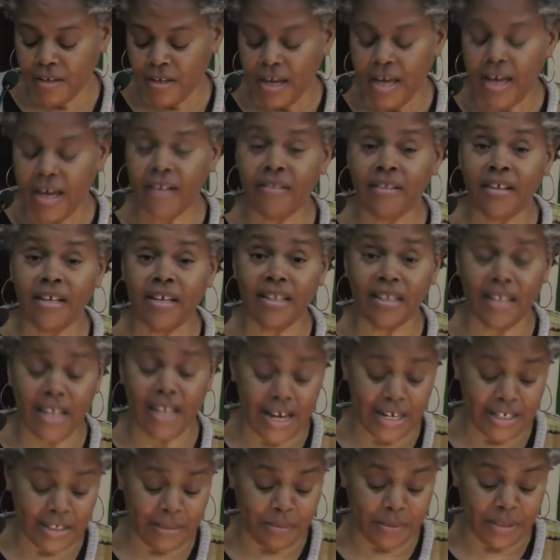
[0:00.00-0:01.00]
And then,
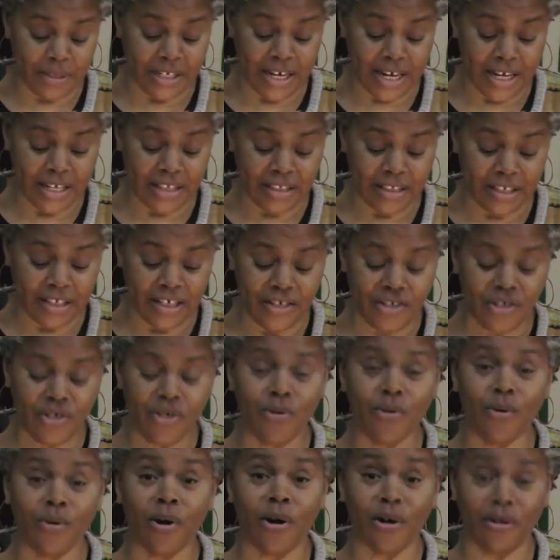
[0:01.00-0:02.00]
last but not least,
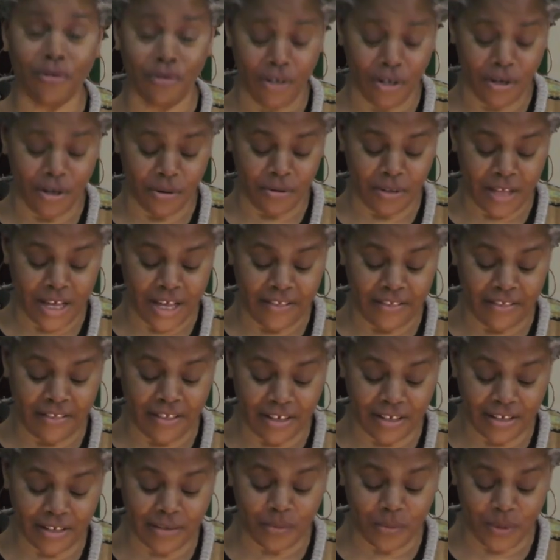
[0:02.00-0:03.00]
you all know that
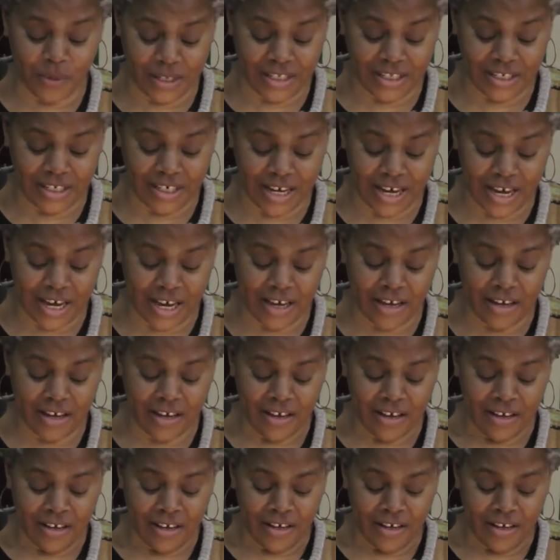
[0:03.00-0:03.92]
this Wednesday